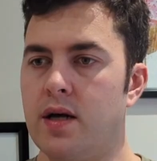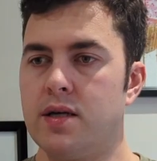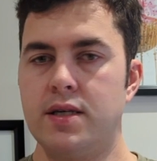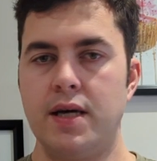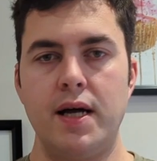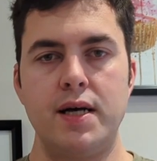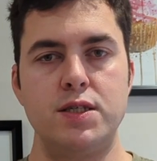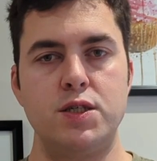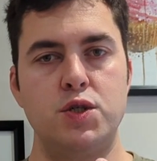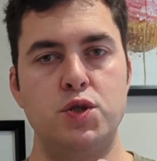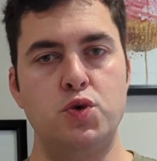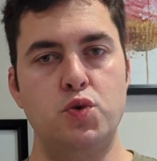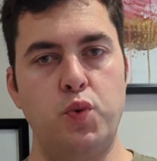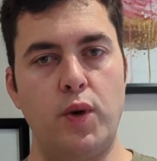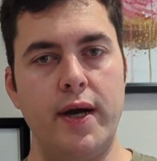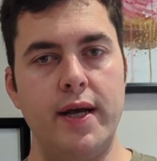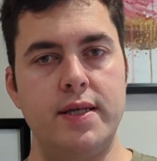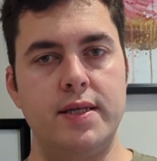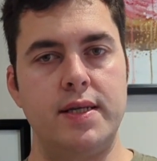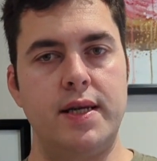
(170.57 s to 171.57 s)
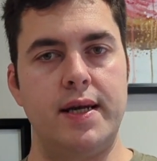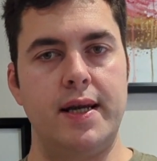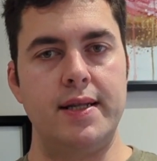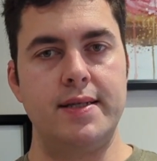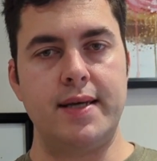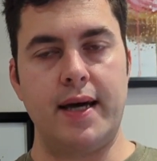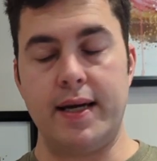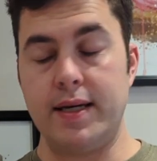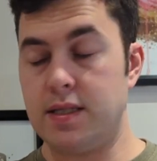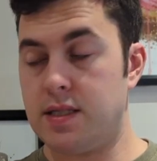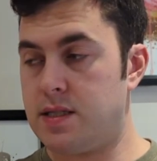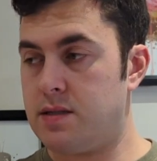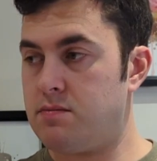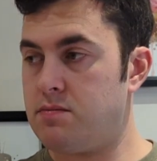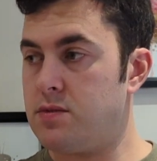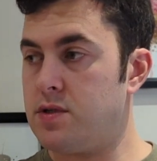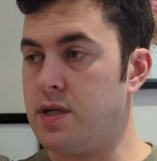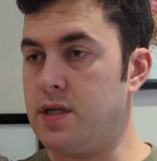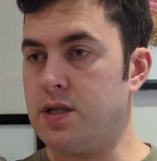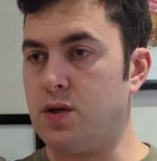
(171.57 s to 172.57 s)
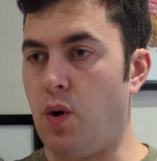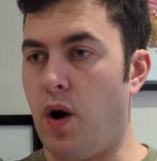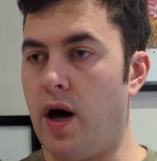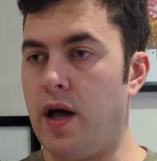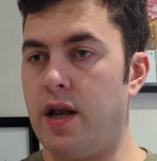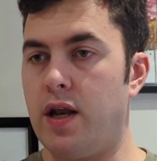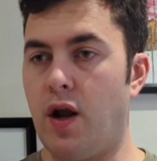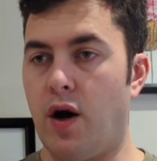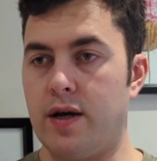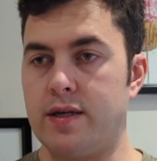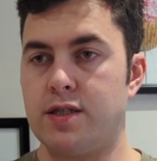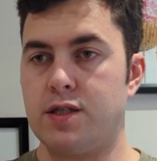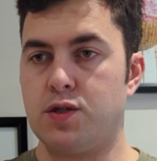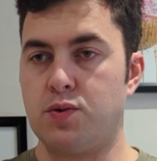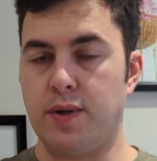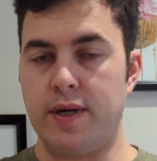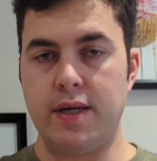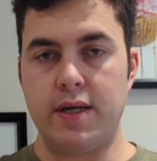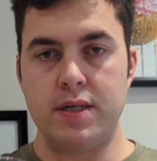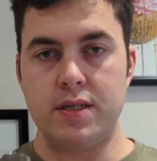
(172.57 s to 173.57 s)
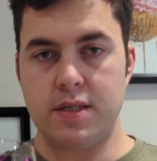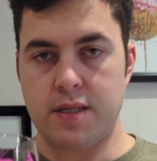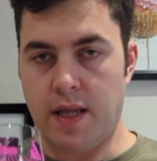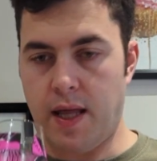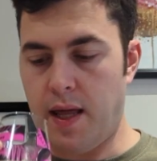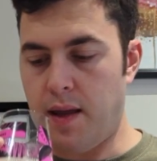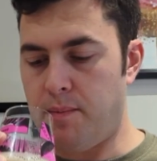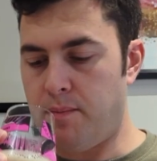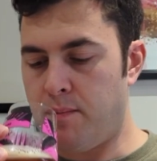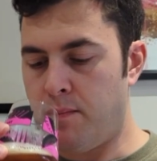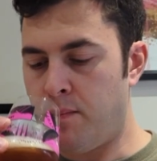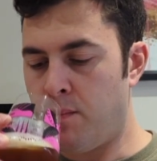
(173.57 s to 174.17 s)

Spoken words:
So that's sweeter than it tastes. It's quite a nice sweetness there.